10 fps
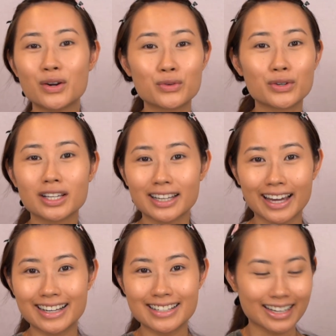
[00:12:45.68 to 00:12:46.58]
Really
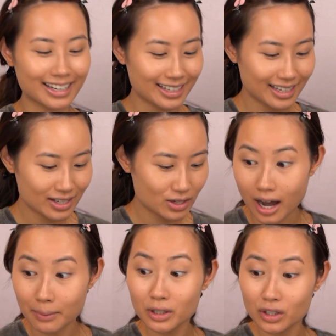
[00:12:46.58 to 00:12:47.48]
easy.
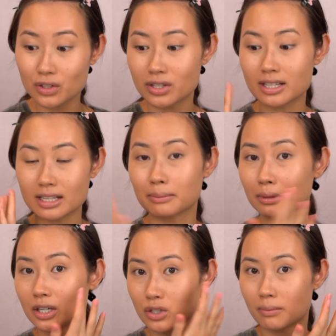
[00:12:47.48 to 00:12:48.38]
I'm going to use this as a
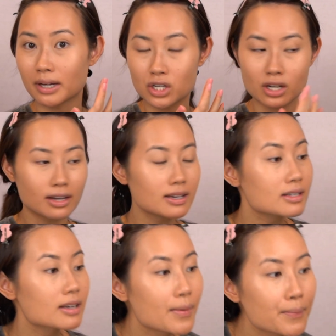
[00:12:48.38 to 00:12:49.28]
blush on my cheeks.